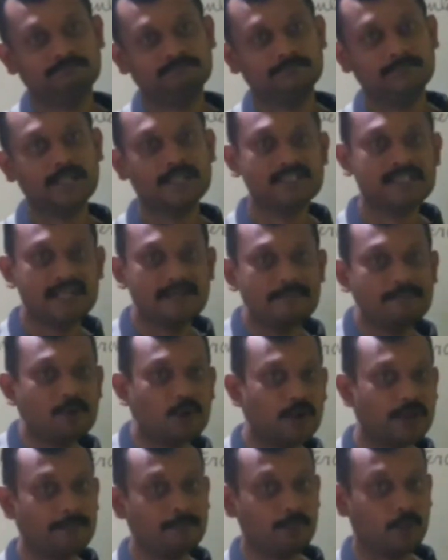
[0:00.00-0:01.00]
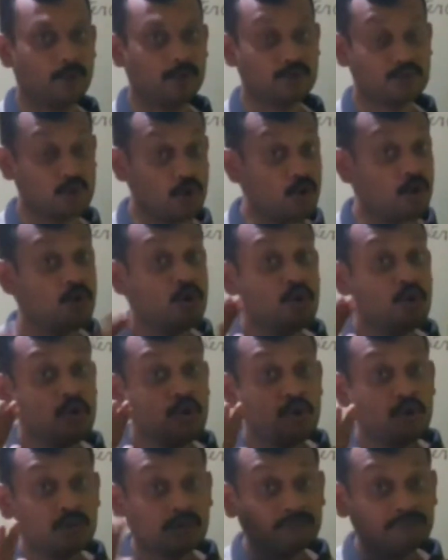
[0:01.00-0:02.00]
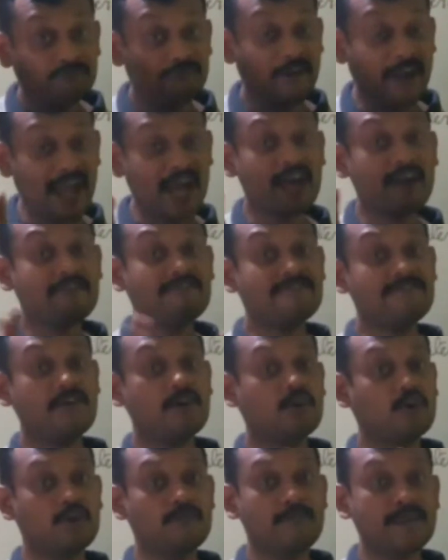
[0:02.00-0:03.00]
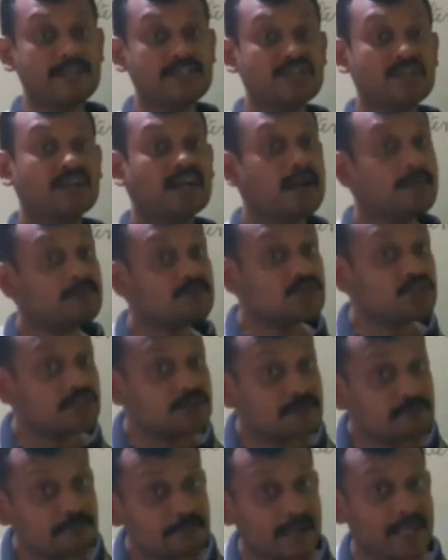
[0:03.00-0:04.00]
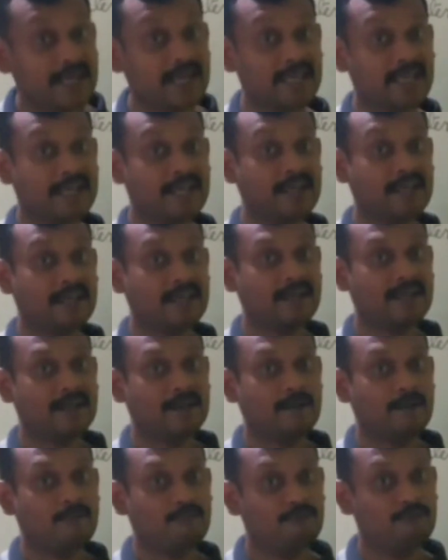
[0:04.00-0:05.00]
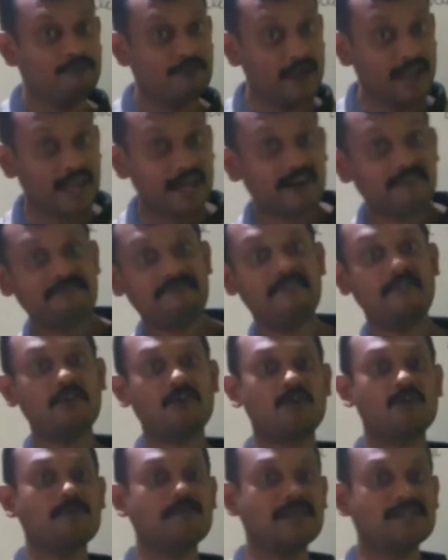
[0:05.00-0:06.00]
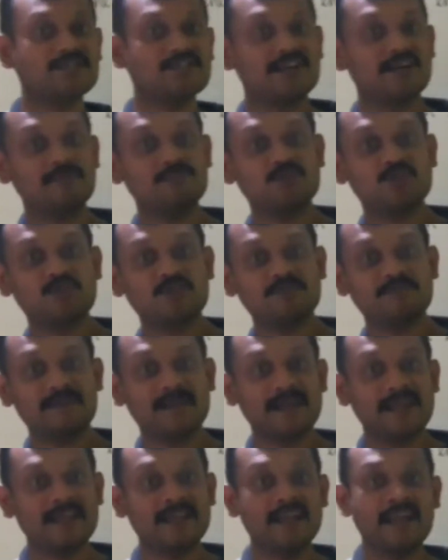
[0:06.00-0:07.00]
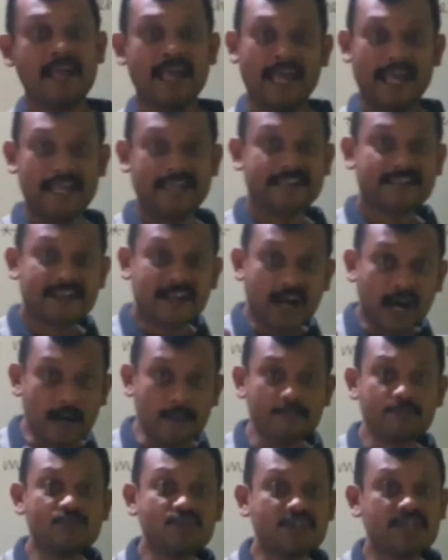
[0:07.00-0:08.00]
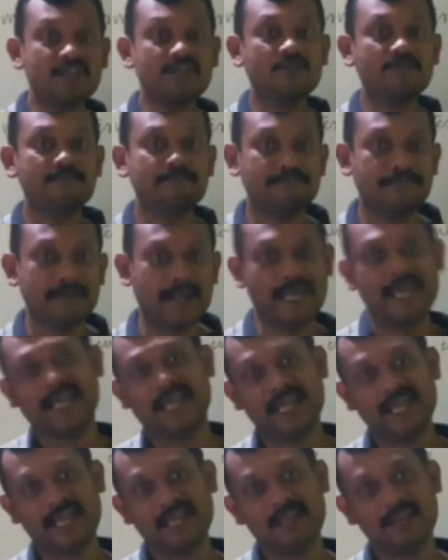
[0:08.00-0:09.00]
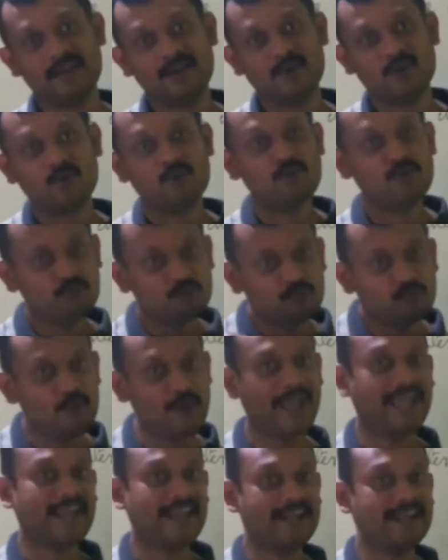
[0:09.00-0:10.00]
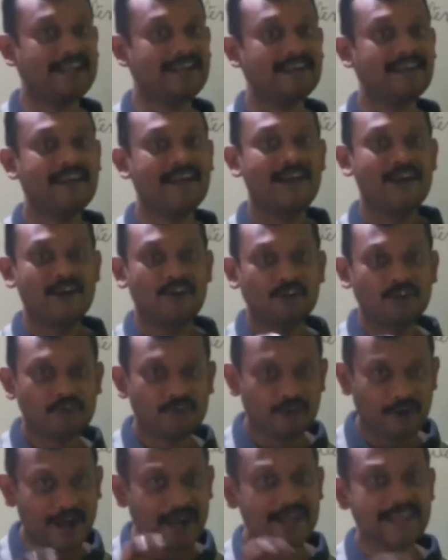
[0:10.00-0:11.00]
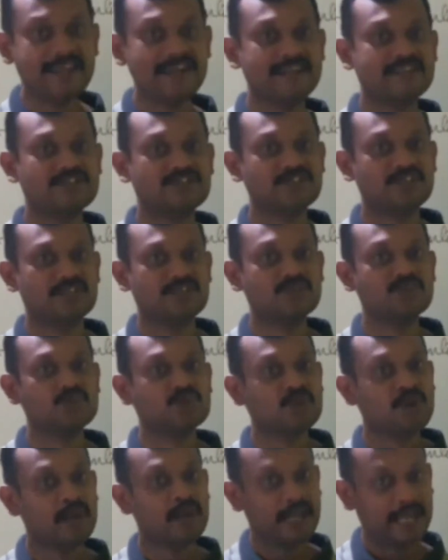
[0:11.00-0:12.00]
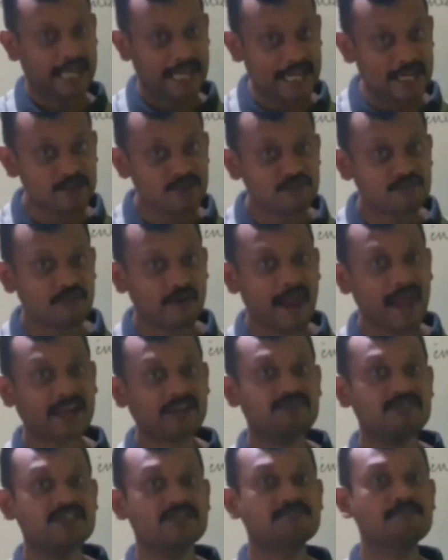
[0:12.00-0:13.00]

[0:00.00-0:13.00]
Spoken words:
That's an important point. So, where photon picture comes into play? Where photon picture comes into play? It comes into play when radiations interact with